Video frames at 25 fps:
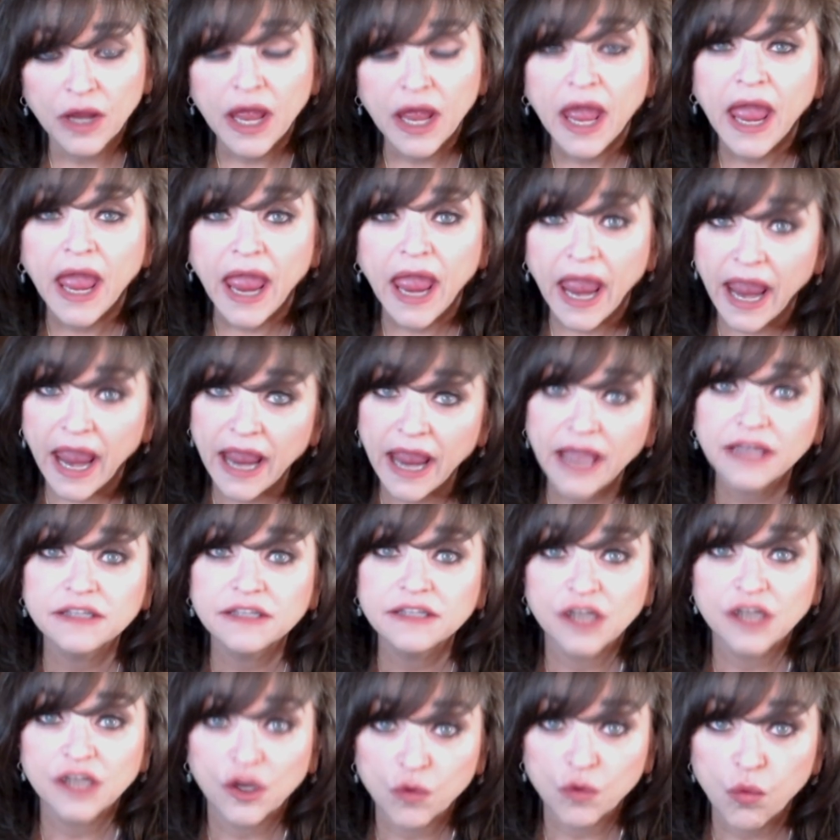And I
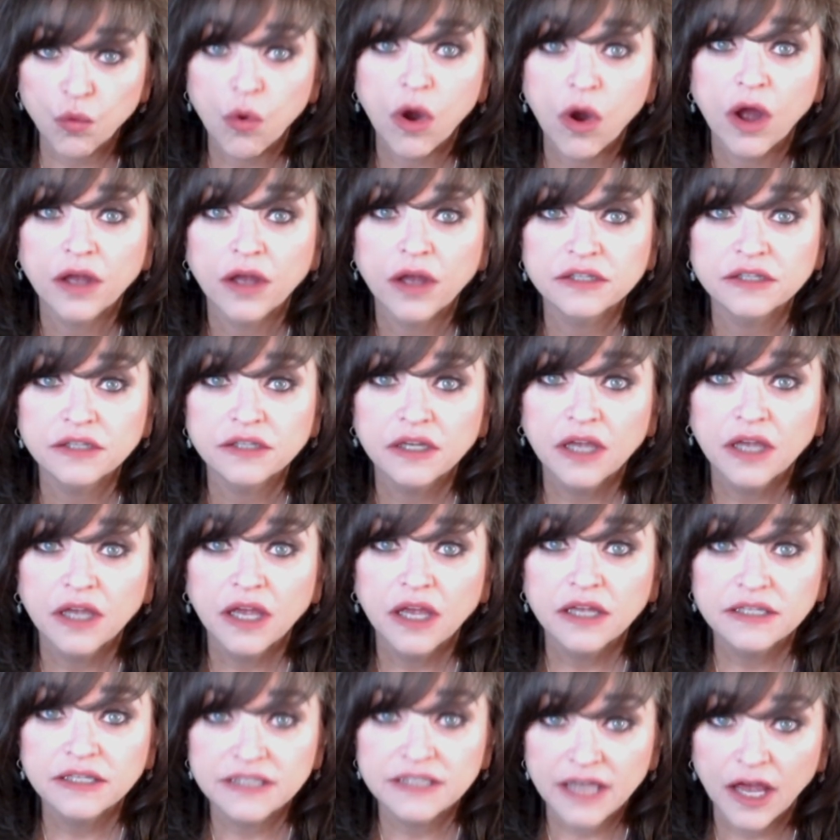want to
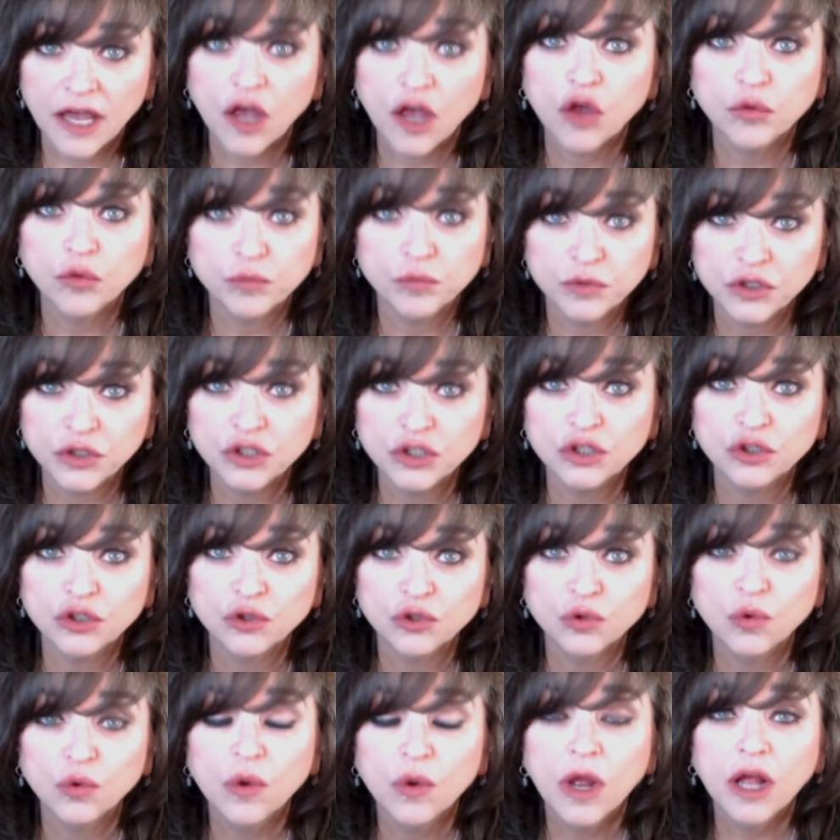help you
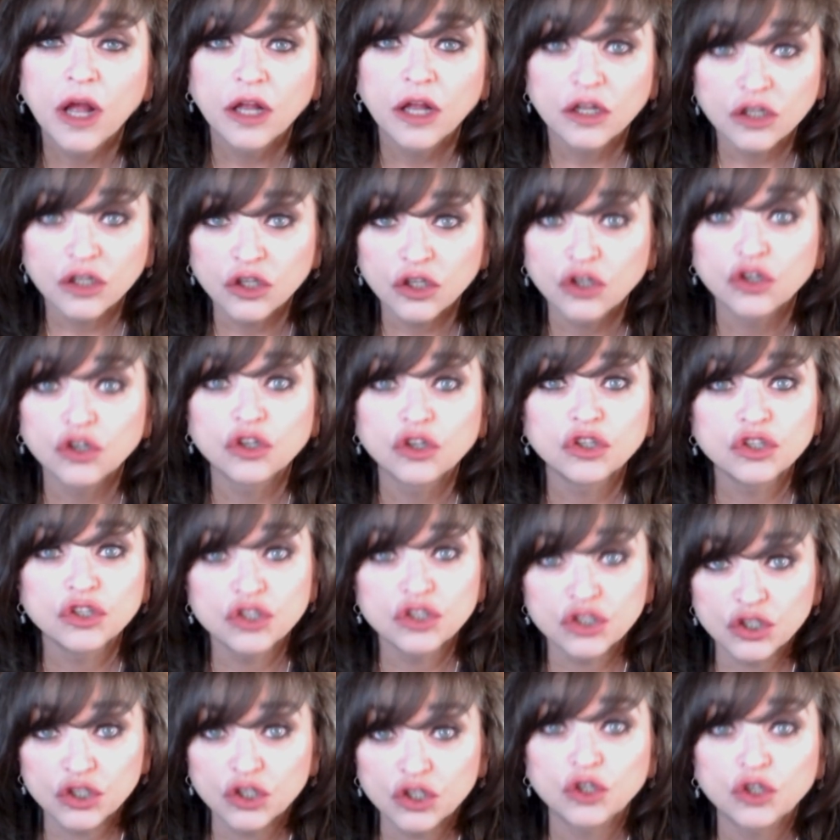learn
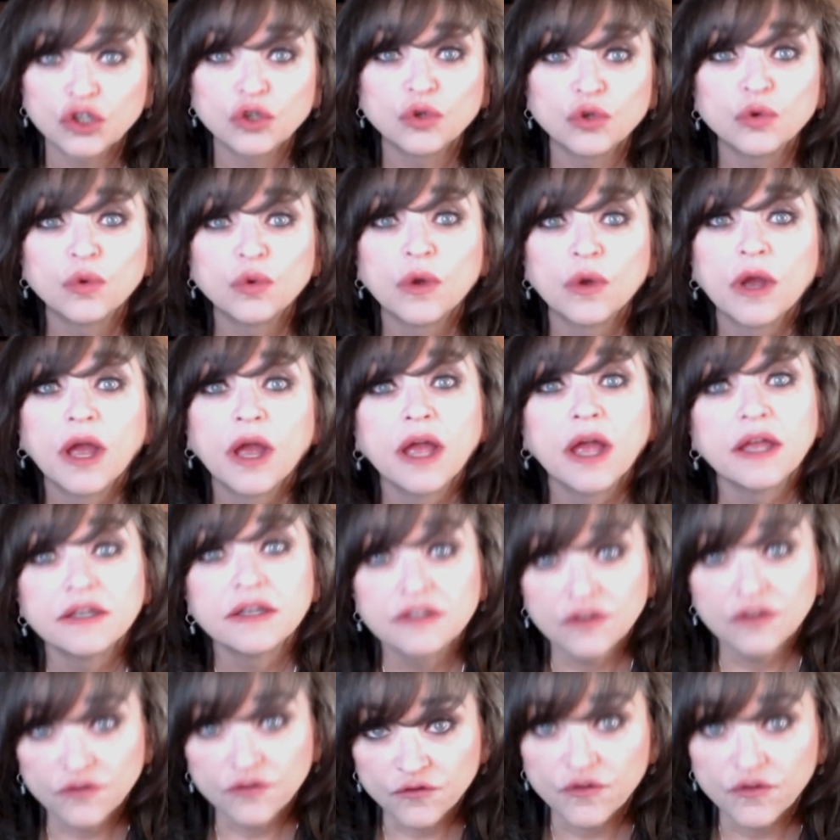to
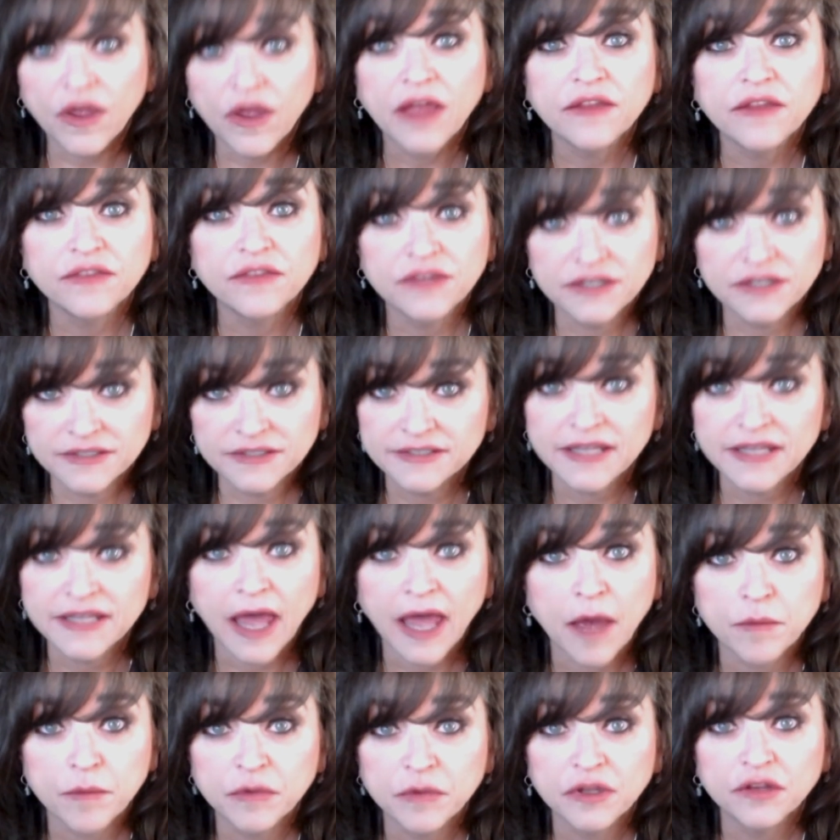defend the
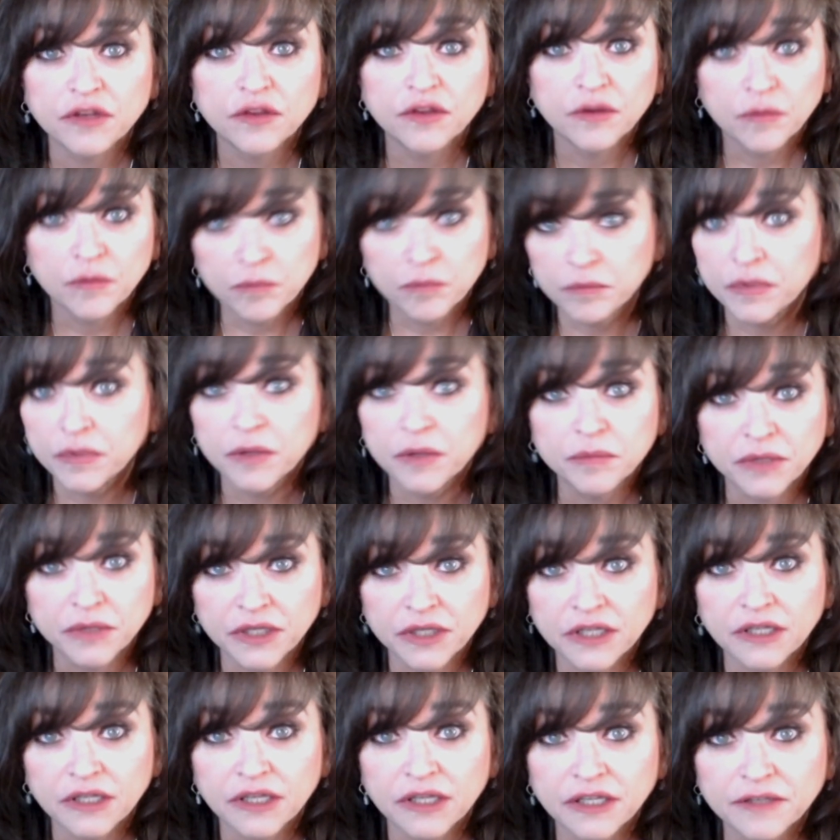Sabbath
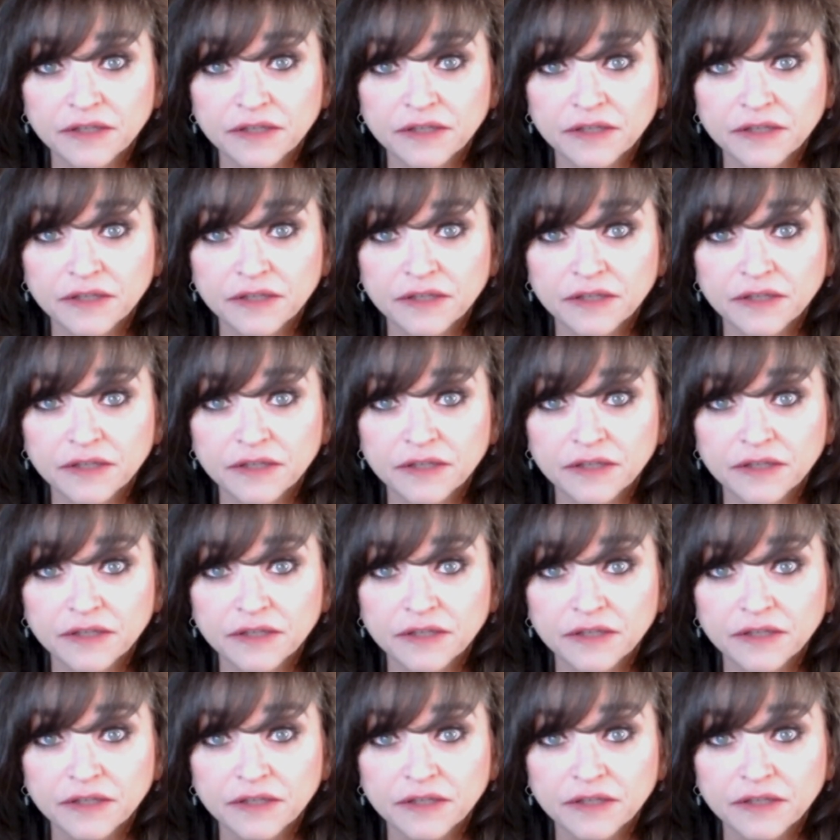biblically.